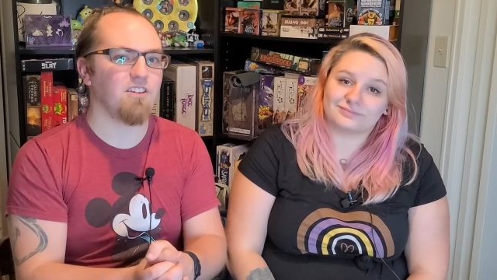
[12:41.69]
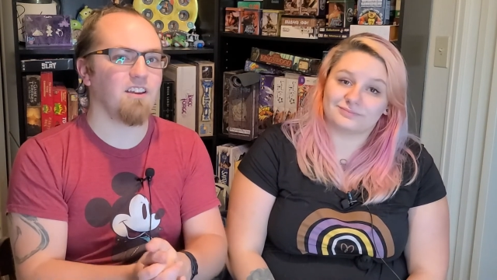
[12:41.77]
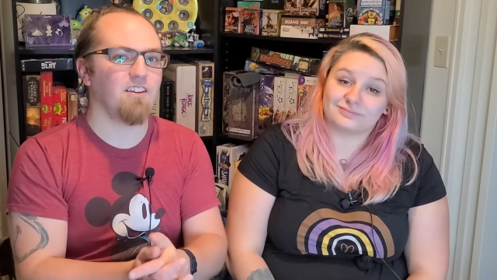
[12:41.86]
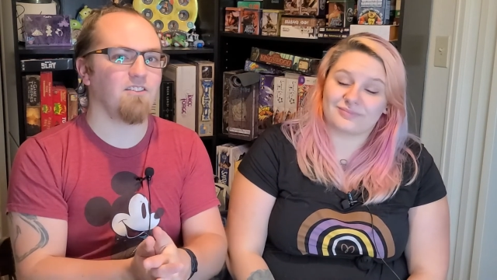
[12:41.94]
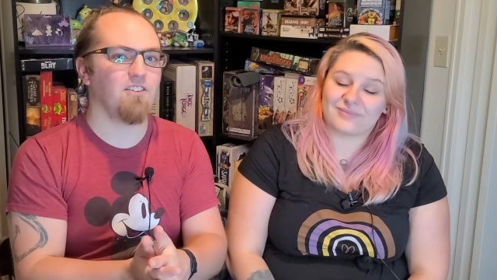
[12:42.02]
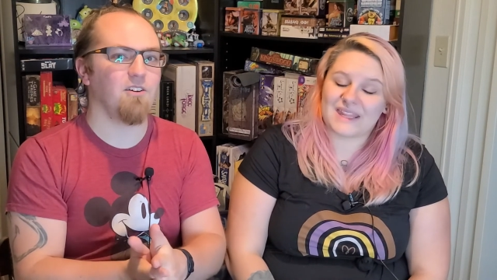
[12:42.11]

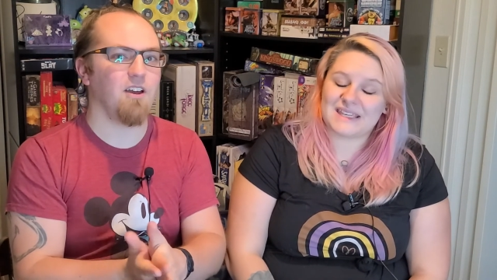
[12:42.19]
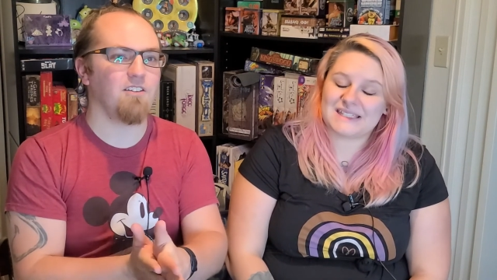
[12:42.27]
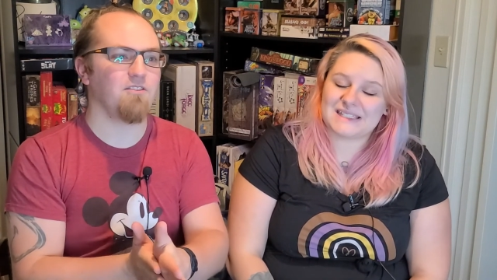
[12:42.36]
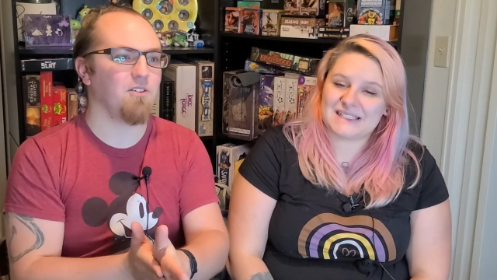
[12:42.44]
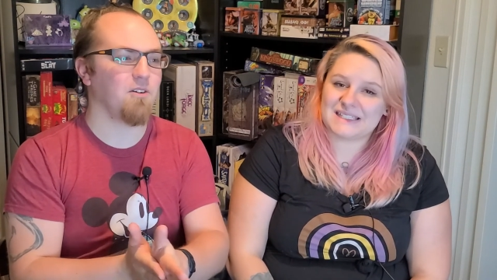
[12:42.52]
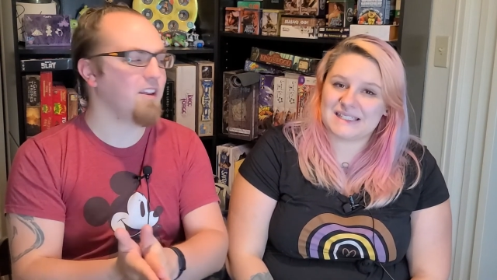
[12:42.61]
Speaker 1: And if you and
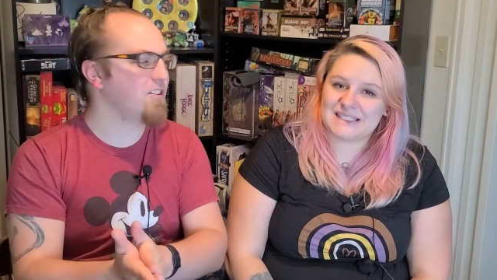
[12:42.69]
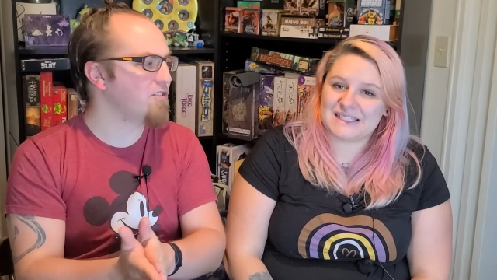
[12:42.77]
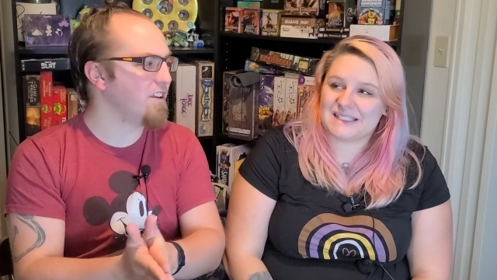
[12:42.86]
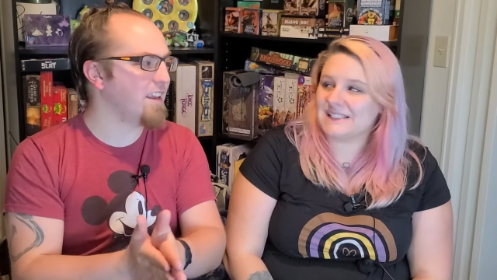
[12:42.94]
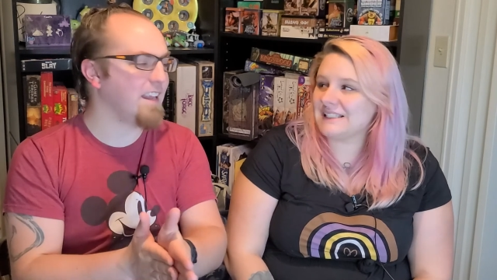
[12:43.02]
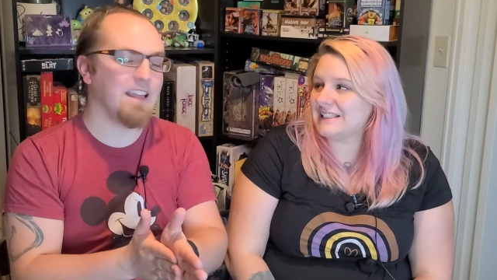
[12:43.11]
if you're
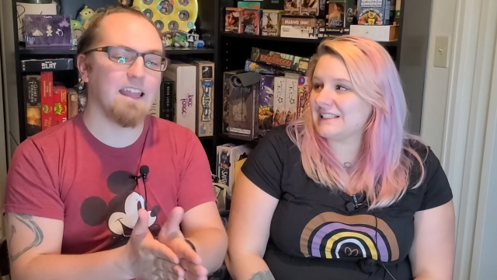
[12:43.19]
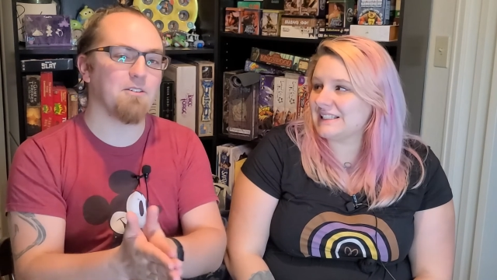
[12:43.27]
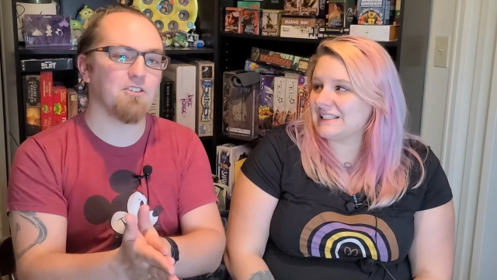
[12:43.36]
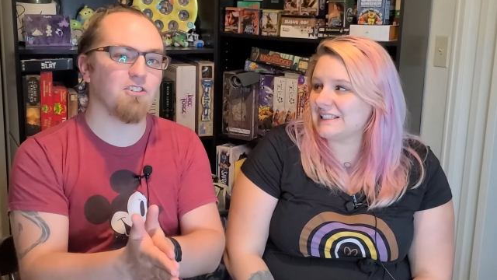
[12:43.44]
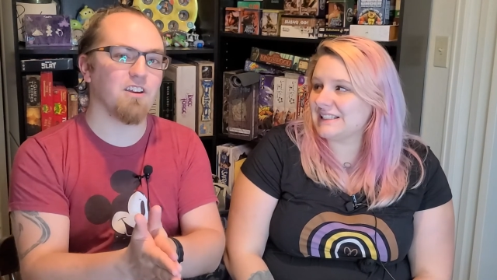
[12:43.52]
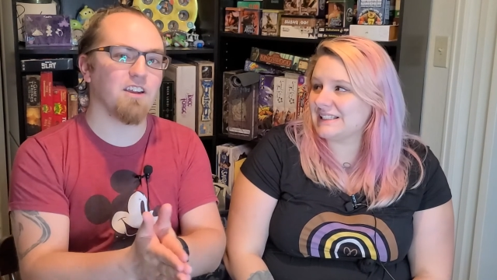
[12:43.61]
interested in
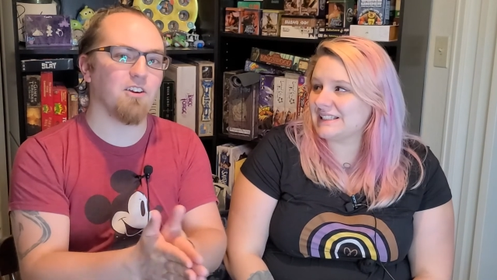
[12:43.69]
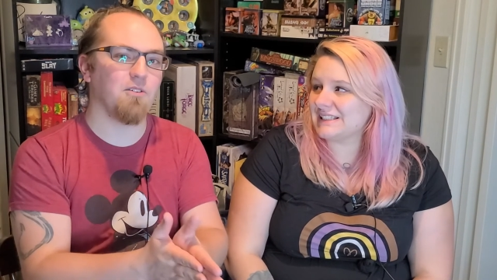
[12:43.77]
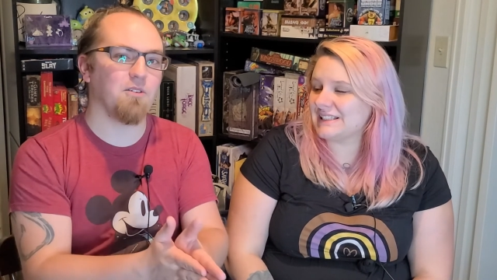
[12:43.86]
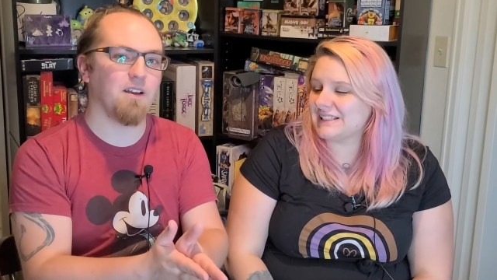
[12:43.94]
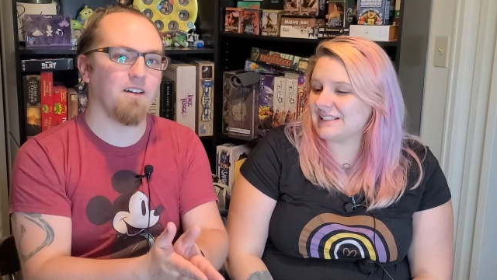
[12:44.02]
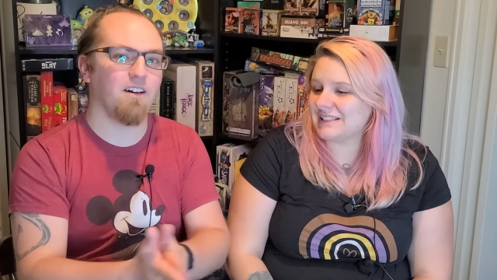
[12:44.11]
language learning,
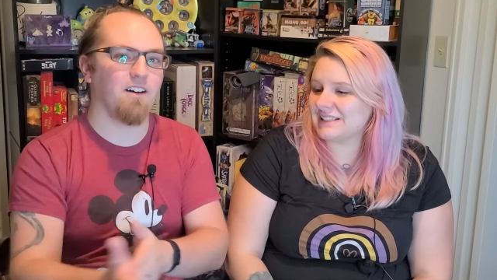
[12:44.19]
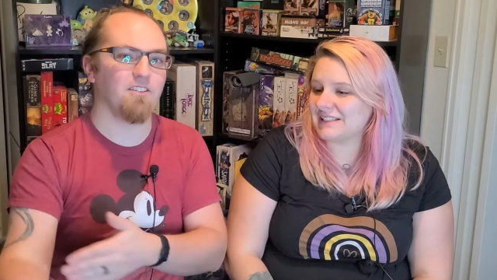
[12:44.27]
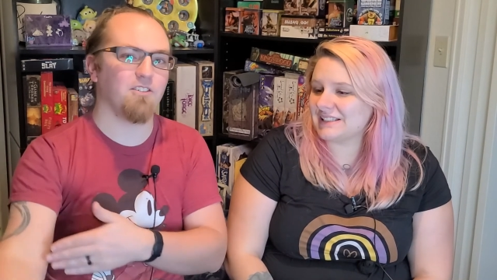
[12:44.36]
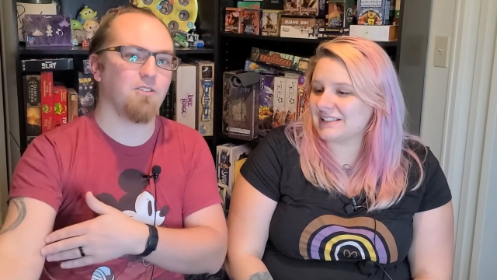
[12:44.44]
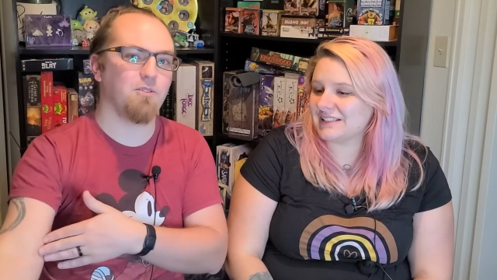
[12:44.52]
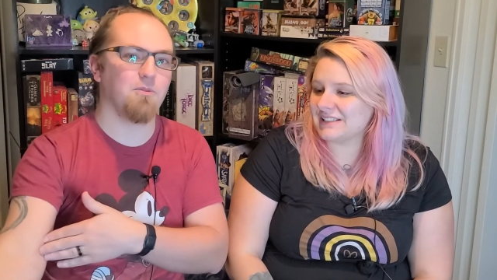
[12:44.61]
go
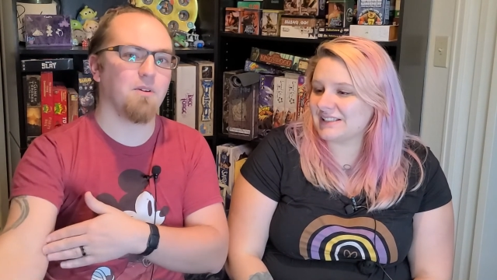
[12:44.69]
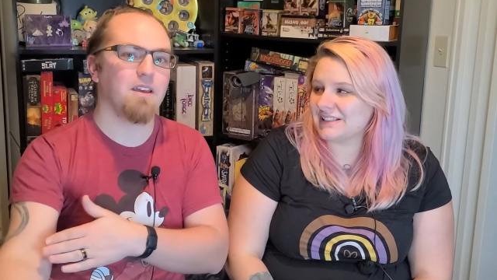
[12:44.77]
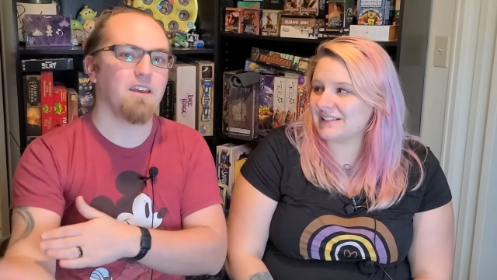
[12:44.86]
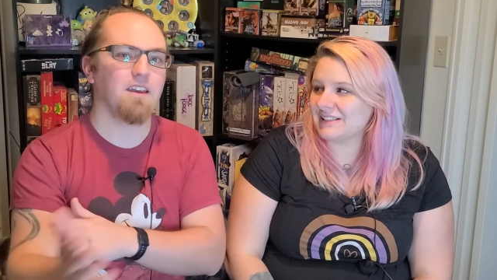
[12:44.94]
on to